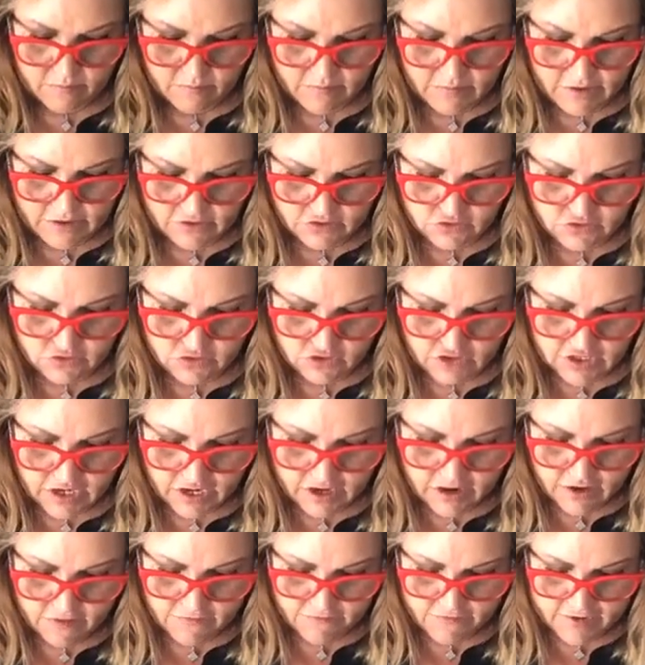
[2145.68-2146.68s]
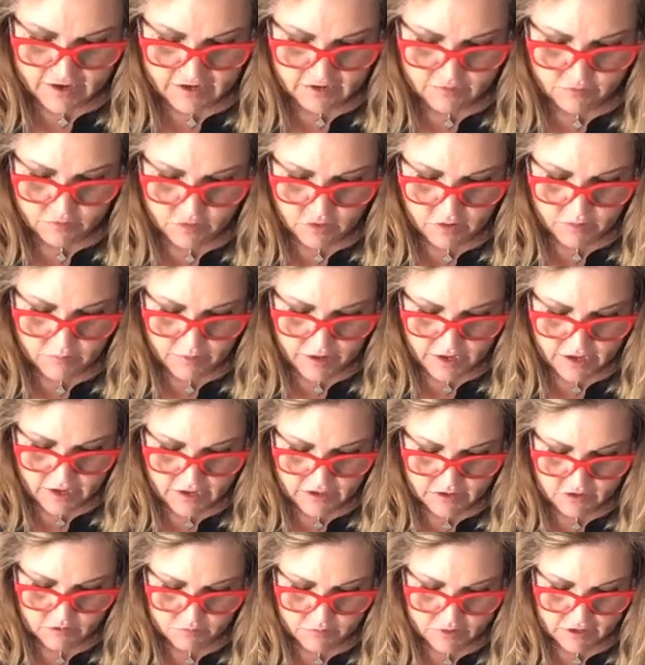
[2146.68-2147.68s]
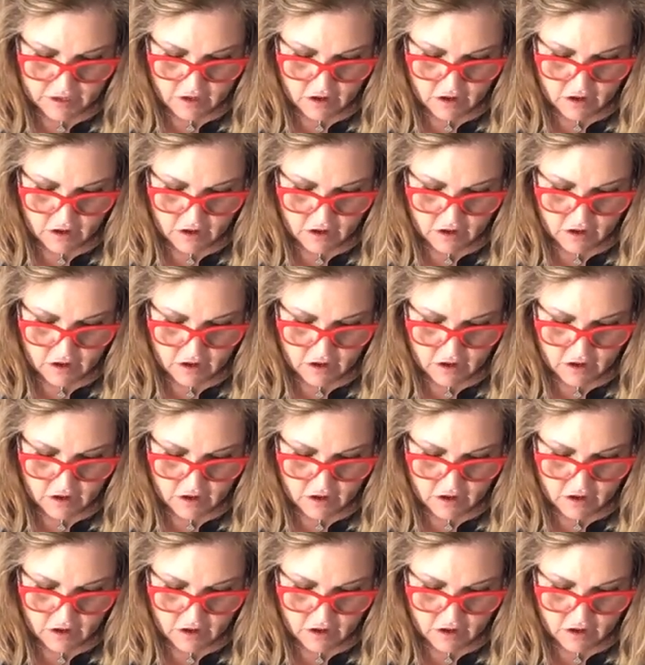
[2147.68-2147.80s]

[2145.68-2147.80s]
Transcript: Make sure you check our Facebook page